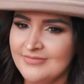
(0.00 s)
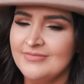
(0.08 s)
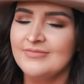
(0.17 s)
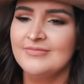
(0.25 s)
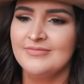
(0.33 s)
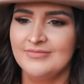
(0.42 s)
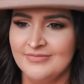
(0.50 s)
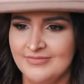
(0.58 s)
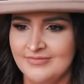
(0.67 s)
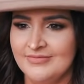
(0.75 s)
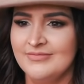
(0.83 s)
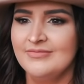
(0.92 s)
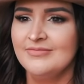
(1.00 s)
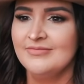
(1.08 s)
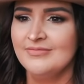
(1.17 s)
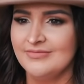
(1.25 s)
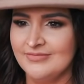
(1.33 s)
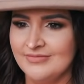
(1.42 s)

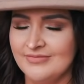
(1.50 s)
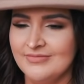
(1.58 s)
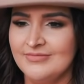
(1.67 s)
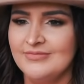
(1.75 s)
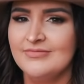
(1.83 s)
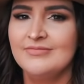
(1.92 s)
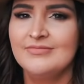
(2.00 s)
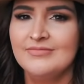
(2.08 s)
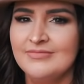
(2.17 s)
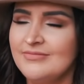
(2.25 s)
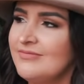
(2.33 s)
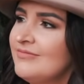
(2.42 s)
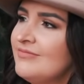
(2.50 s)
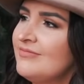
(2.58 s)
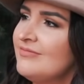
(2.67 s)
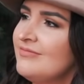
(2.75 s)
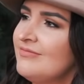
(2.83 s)
This person isn't speaking.